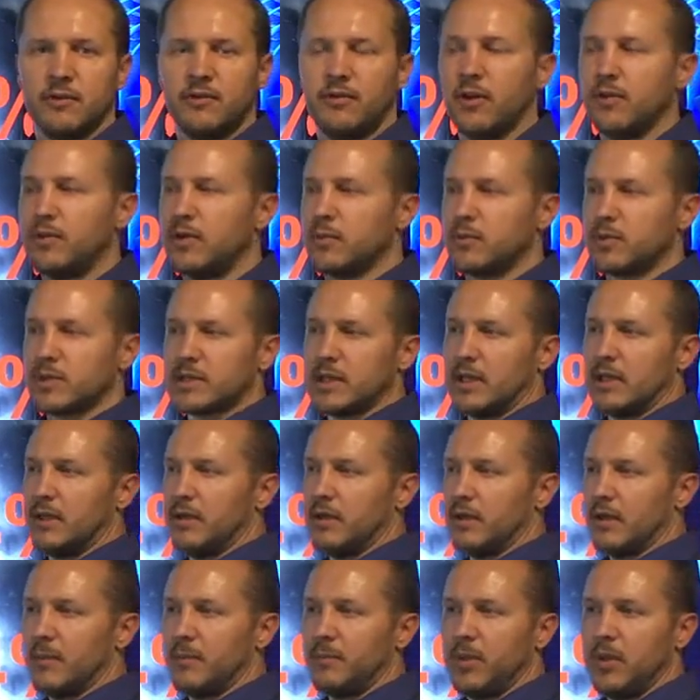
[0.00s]
50% of
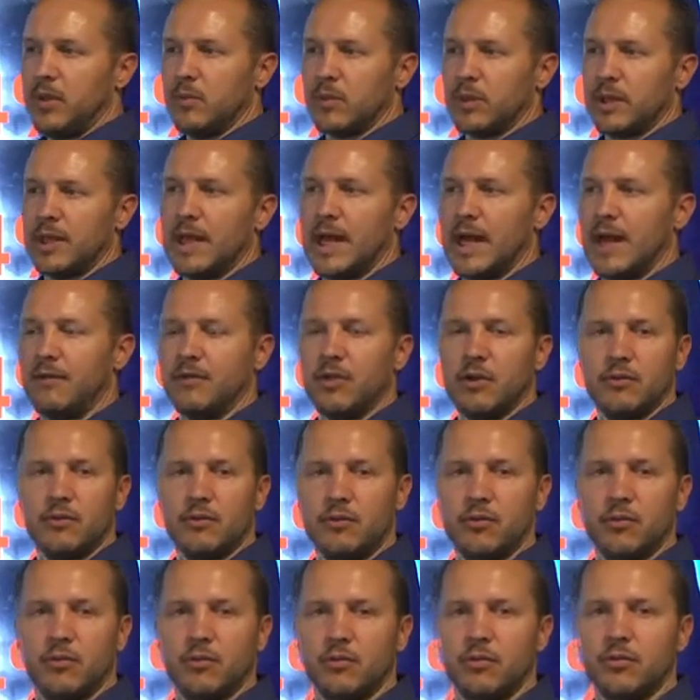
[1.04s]
the people that have it
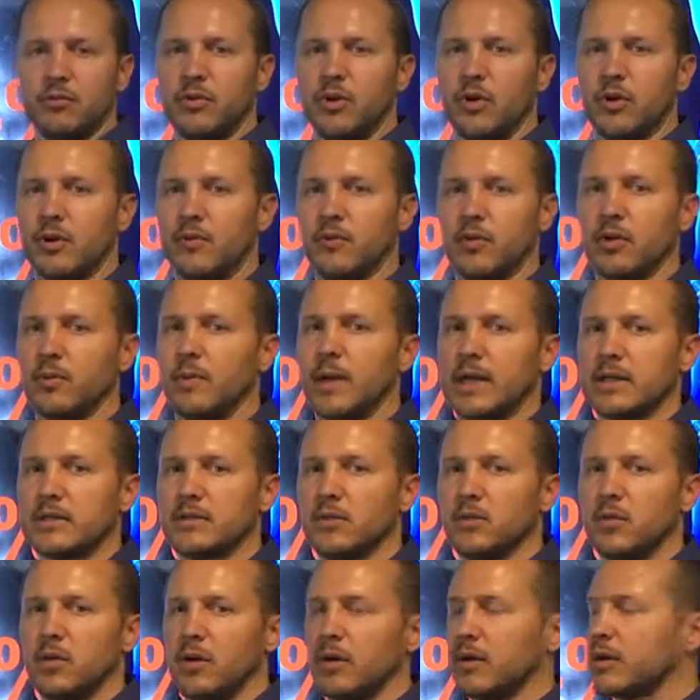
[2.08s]
don't even go back to
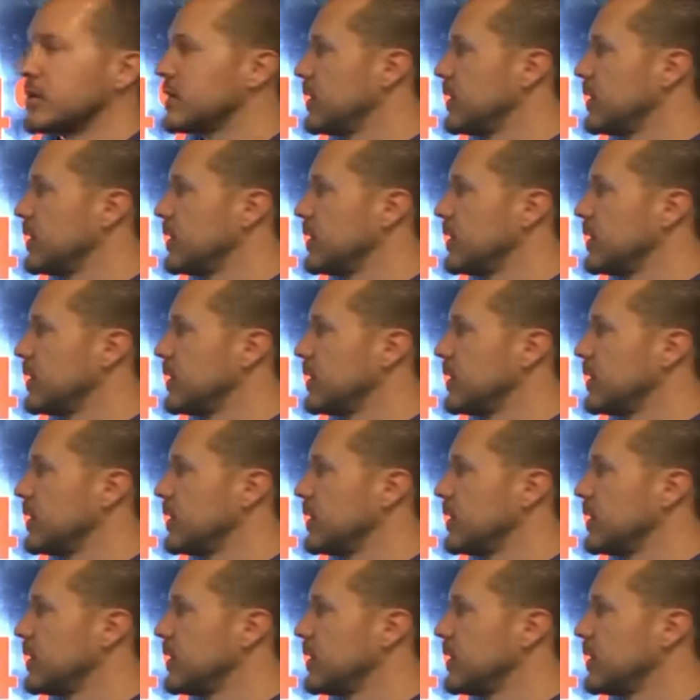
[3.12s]
work.